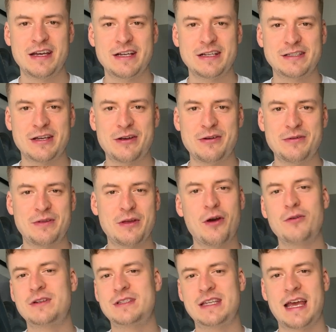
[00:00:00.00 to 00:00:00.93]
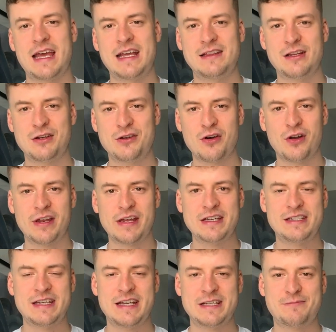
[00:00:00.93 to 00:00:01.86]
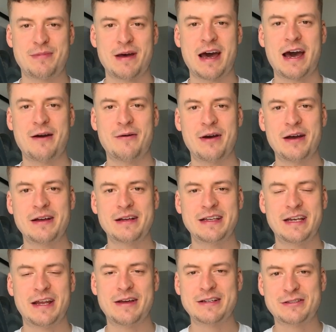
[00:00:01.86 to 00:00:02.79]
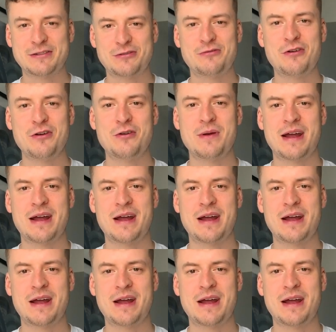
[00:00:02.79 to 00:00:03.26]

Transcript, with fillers: So the old saying that knowledge is power, you know, it's true.